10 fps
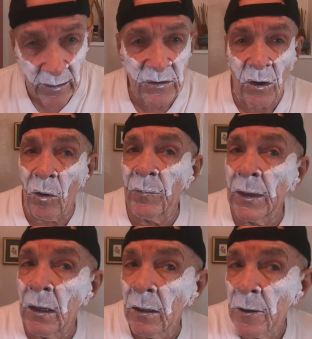So
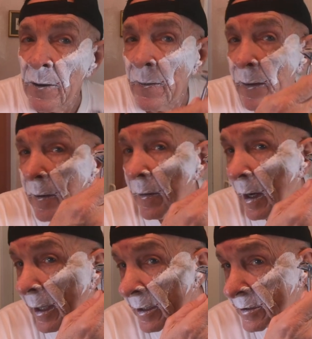
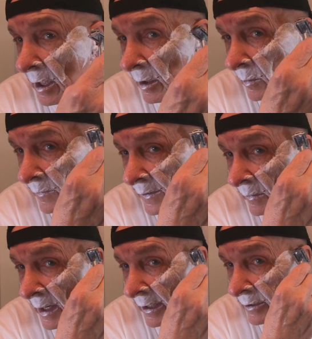I can tell you one thing
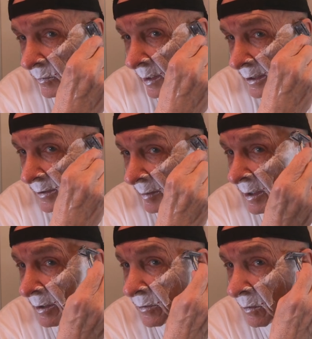when I get the razor, I'm
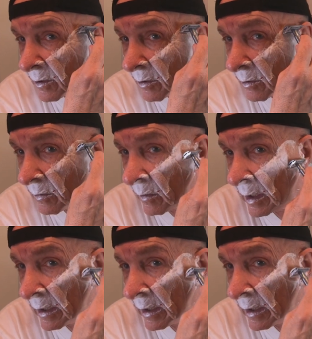going to do another